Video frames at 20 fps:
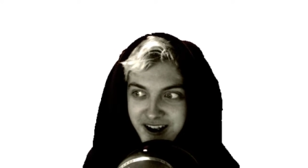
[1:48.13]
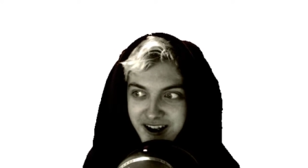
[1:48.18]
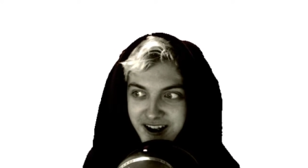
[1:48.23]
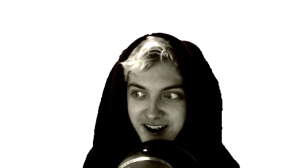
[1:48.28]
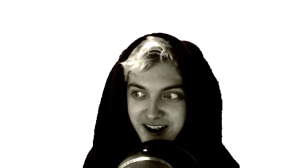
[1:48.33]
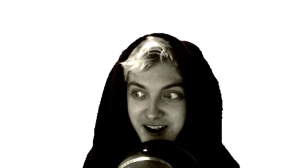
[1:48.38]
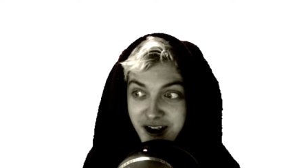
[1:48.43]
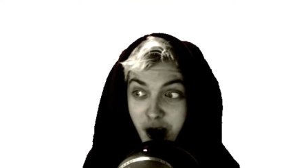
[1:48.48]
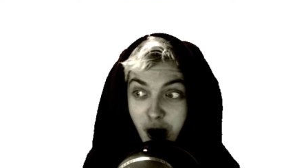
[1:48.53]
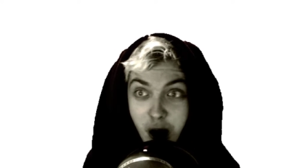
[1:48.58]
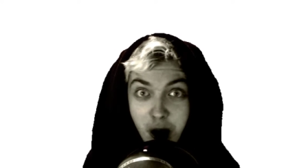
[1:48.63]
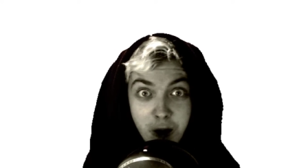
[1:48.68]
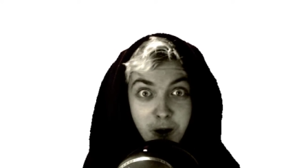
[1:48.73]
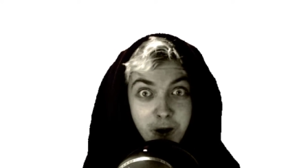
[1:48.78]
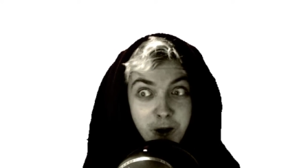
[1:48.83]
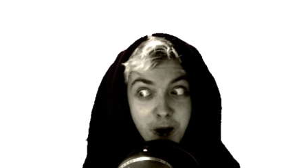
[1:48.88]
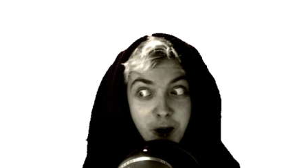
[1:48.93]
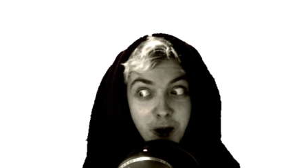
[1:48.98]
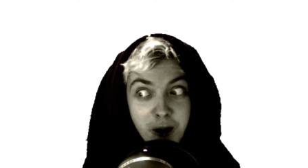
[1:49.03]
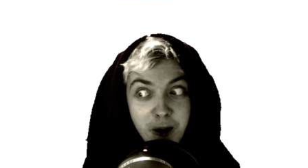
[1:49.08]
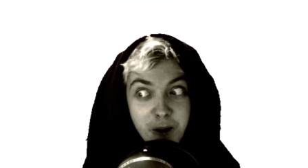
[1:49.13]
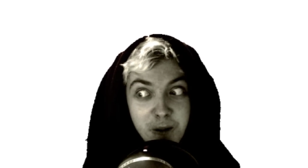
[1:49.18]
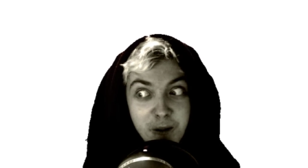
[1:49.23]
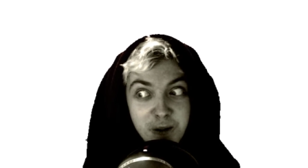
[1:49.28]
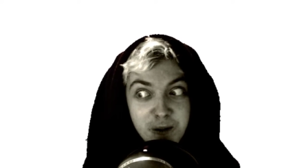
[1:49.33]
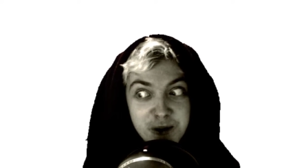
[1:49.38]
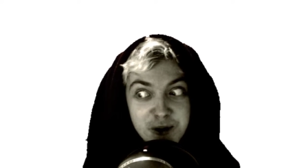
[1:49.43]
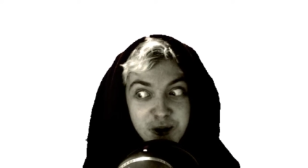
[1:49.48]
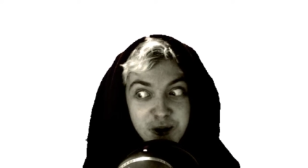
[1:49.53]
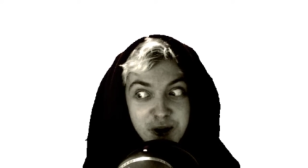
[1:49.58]
Luke,
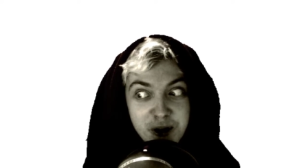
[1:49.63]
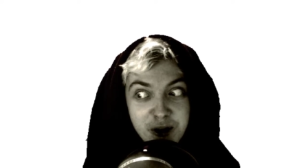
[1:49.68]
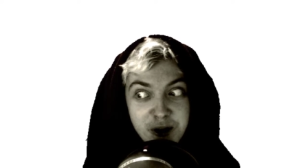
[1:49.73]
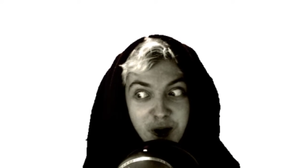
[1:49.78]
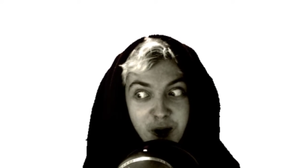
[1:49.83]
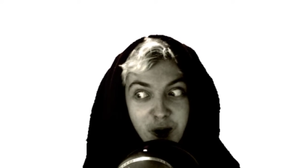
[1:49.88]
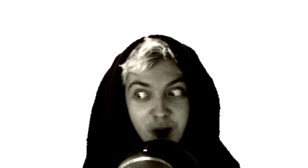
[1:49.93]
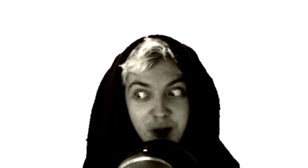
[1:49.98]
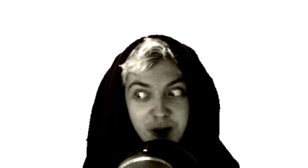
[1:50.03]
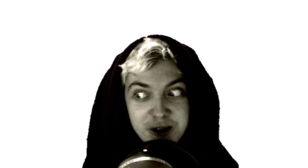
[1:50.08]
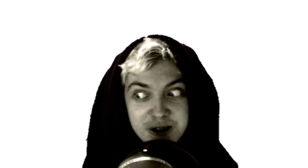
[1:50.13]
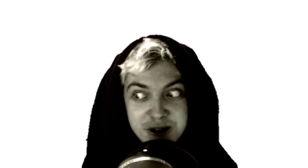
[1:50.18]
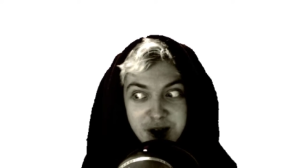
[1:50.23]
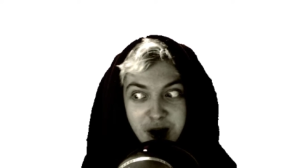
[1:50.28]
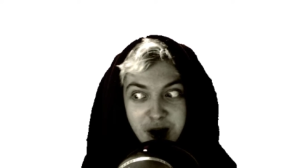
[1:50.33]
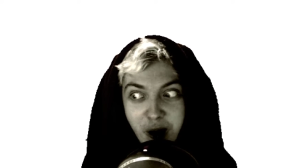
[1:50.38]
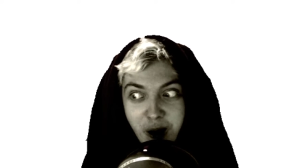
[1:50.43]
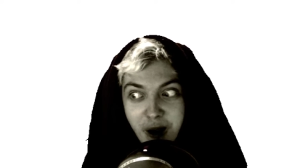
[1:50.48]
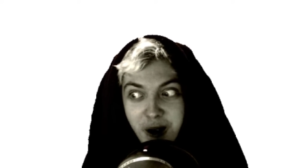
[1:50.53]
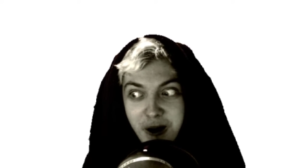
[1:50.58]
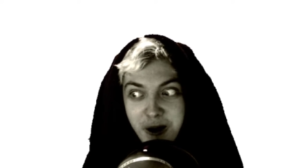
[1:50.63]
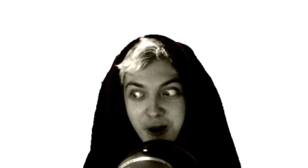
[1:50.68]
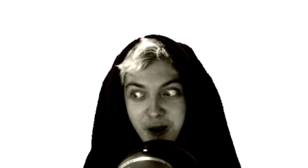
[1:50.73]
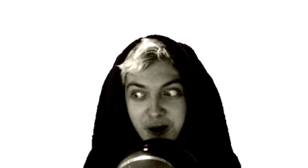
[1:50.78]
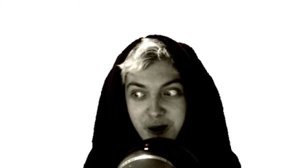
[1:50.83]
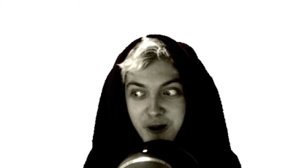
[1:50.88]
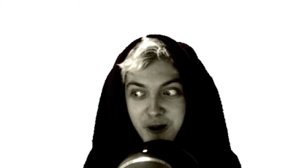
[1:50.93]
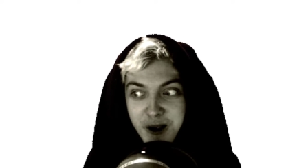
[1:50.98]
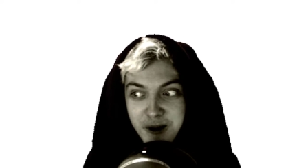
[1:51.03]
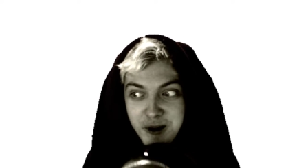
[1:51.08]
come to the dark side.
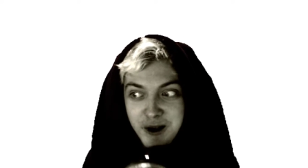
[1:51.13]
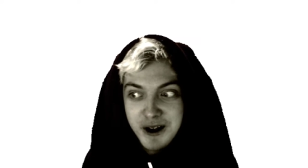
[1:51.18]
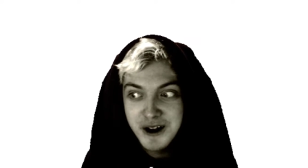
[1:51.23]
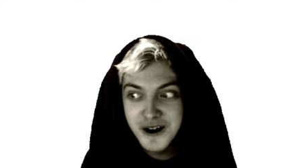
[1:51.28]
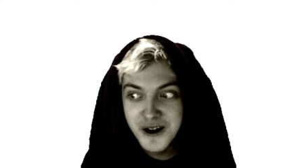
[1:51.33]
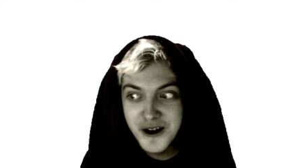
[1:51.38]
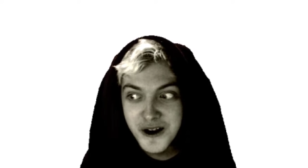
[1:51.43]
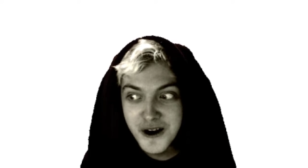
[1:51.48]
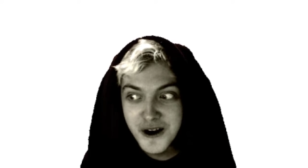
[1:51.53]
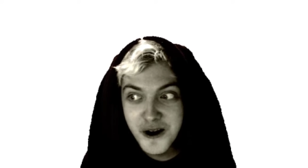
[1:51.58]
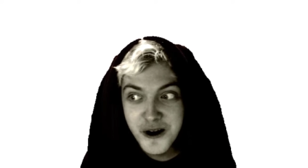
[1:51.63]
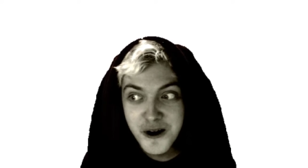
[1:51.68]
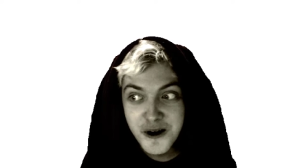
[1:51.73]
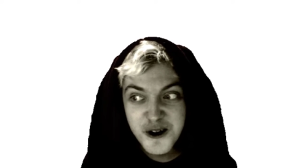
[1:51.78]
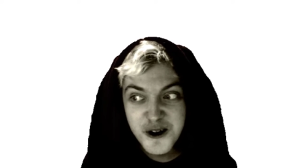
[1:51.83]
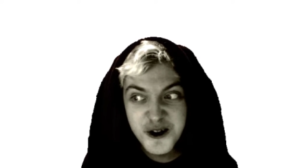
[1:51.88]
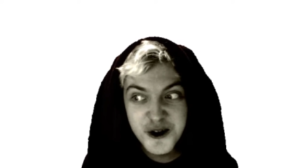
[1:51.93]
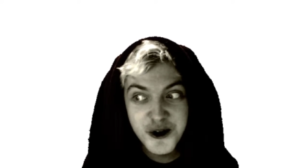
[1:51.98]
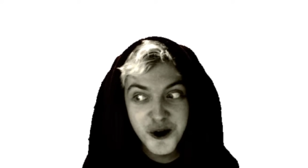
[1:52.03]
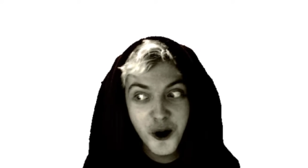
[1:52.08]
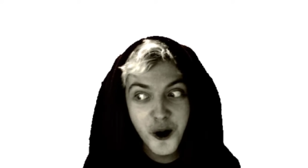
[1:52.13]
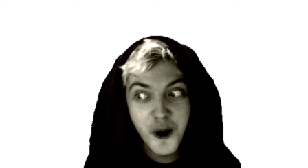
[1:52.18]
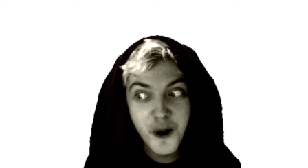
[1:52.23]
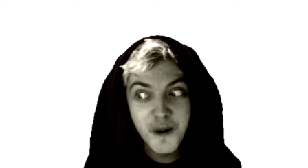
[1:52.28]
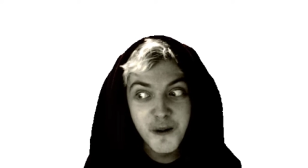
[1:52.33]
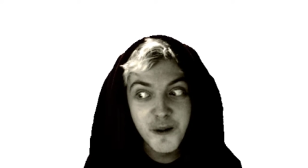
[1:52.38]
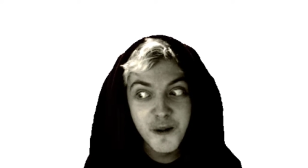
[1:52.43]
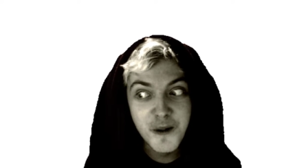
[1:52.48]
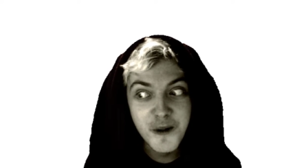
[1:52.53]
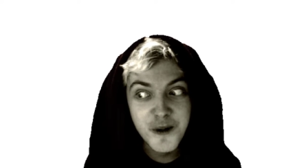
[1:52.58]
Wait, wait.
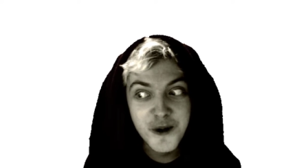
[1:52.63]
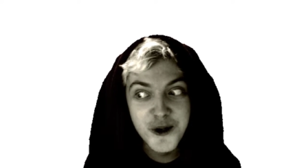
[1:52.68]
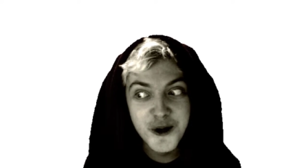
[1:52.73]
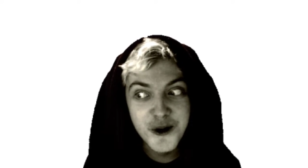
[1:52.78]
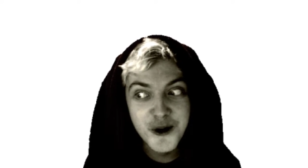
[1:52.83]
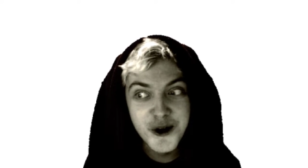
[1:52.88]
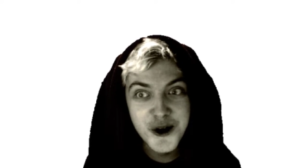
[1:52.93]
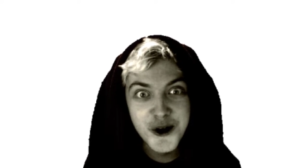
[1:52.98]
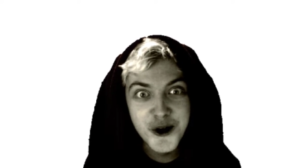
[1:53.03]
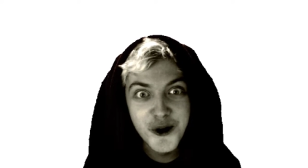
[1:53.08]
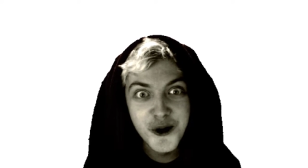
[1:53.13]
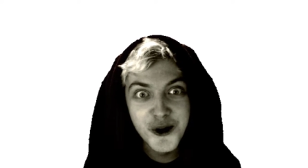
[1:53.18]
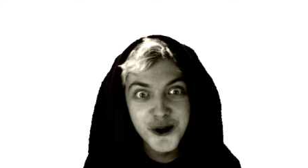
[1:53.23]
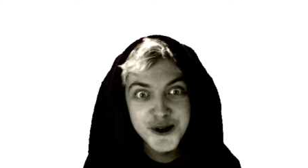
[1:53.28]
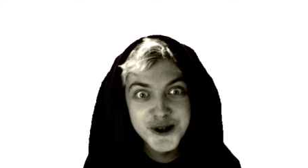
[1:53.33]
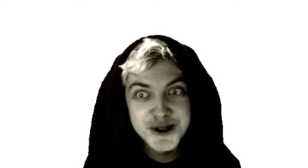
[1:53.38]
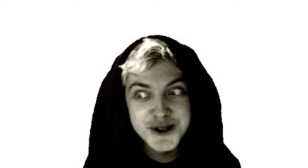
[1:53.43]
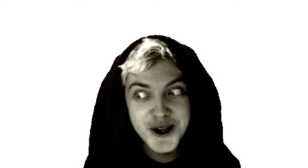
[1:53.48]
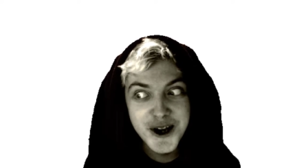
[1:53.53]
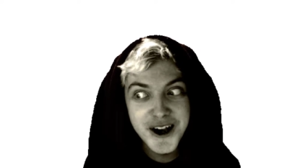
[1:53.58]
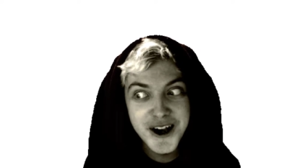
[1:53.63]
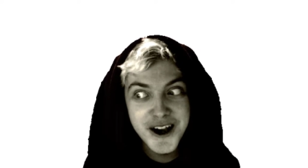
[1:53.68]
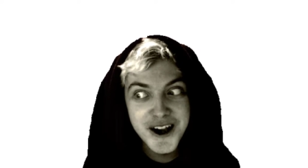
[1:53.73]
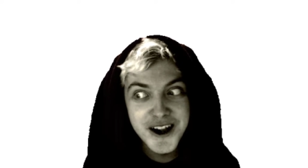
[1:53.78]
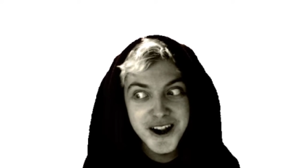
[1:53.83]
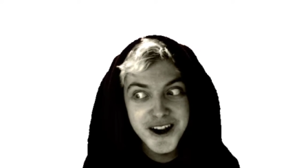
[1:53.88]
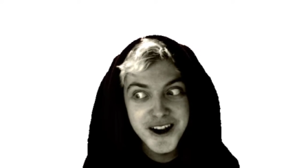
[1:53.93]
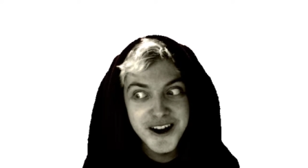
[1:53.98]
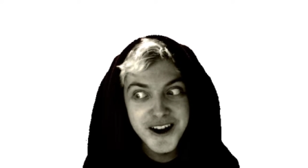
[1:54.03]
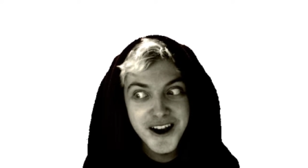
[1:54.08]
Come to the dark
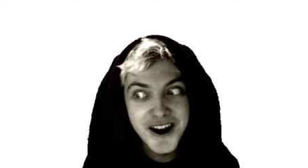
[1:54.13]
side.